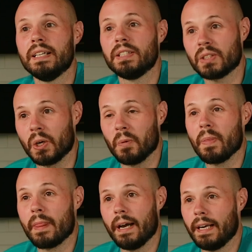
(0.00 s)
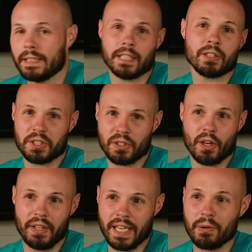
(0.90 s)
So, and I, I touched
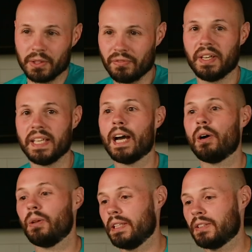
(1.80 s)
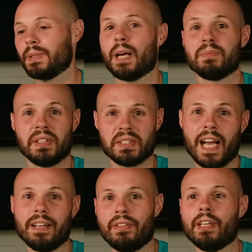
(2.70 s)
on like how it's funny how like sometimes the
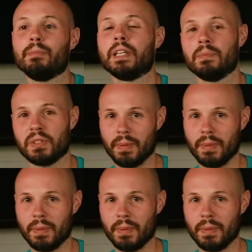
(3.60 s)
side thing becomes